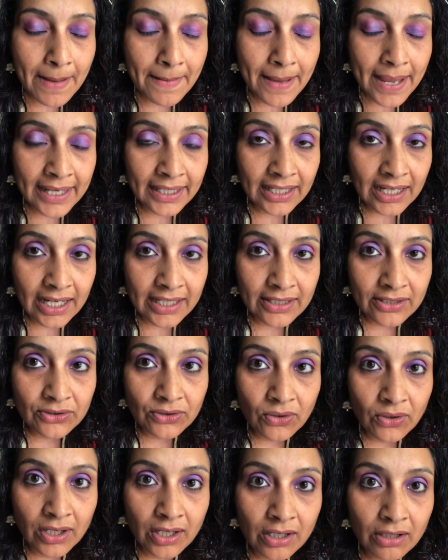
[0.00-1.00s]
and kind of
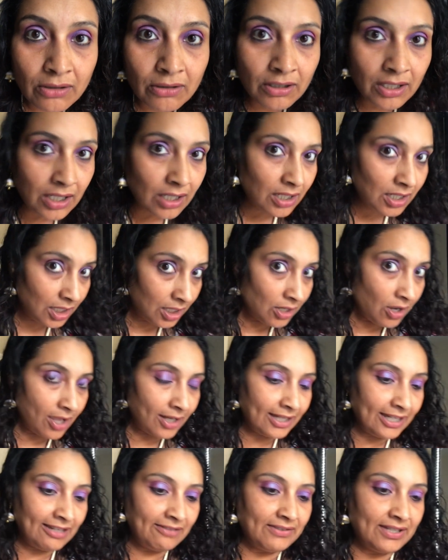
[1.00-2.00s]
sort of look
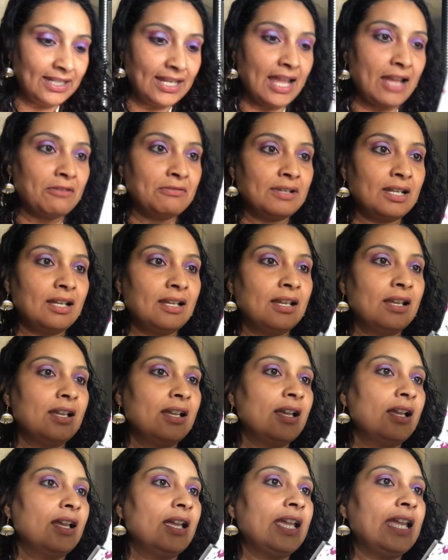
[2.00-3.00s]
not evened out.
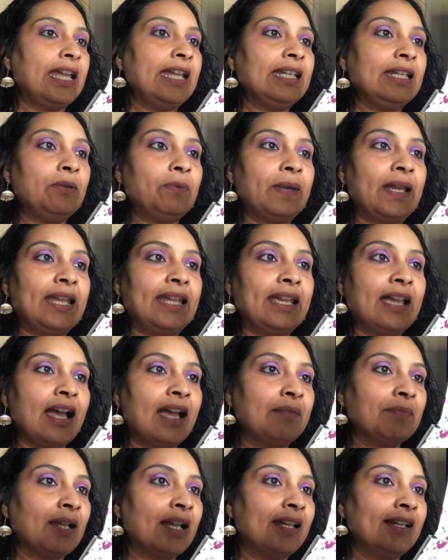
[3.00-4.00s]
Anyway,
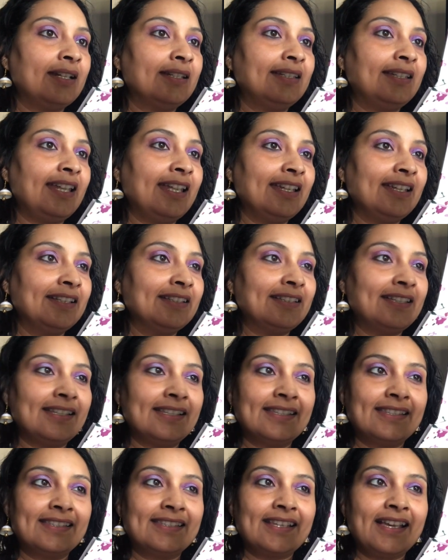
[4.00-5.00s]
I'm kind of digging
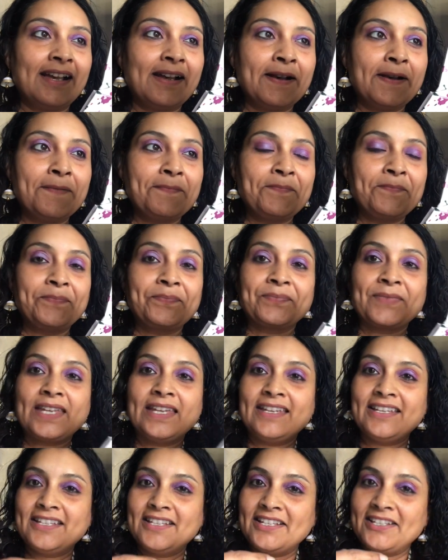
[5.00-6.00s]
this
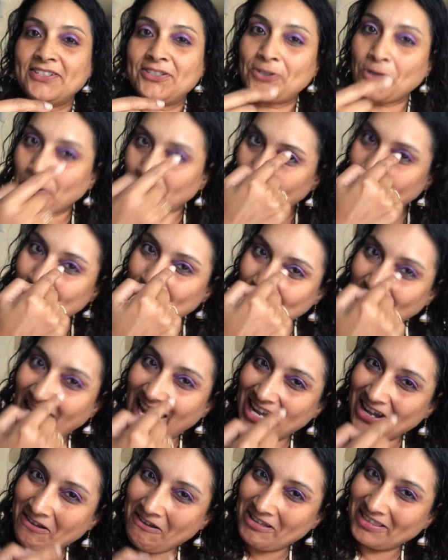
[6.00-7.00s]
darker
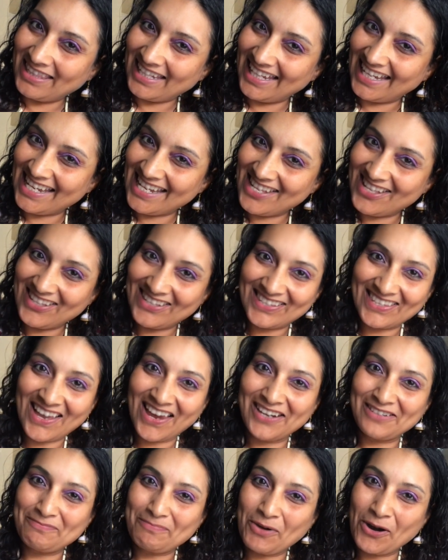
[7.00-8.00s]
shade on the
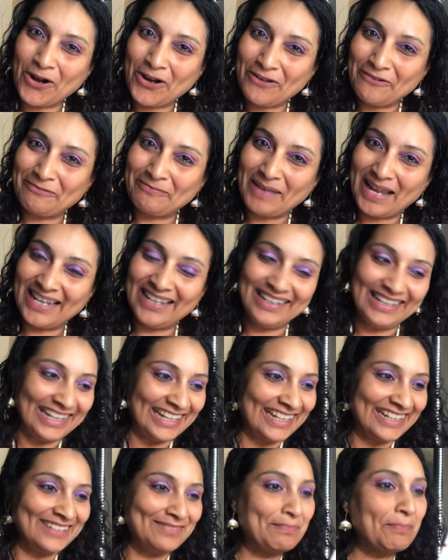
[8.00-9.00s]
inside part of my
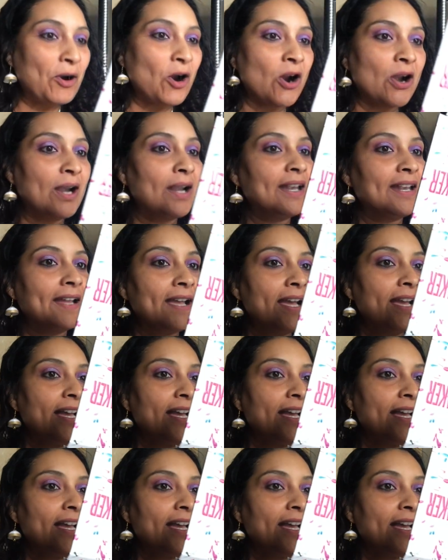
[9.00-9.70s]
lid part.